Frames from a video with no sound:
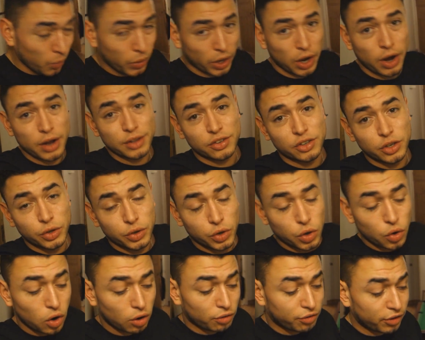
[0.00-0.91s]
we're going to New
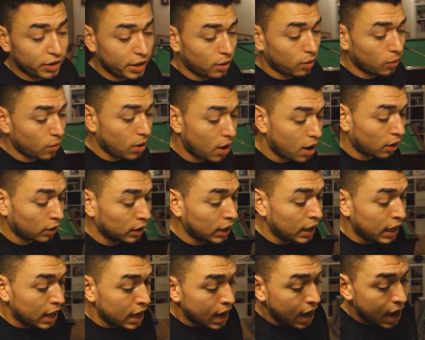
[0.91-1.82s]
York for a little while.
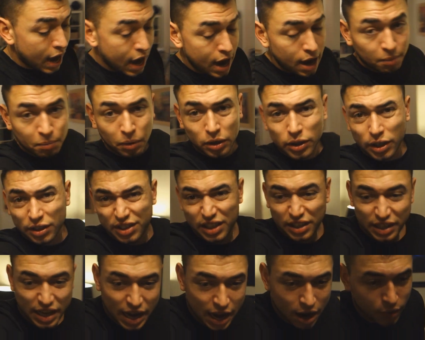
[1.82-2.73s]
Um, I'm gonna
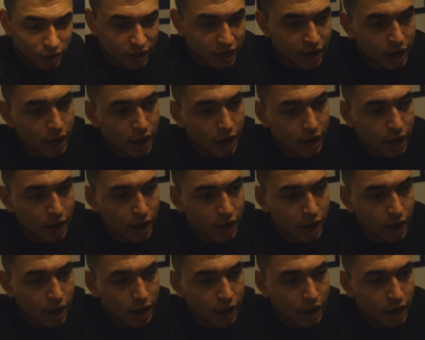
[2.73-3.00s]
sit down in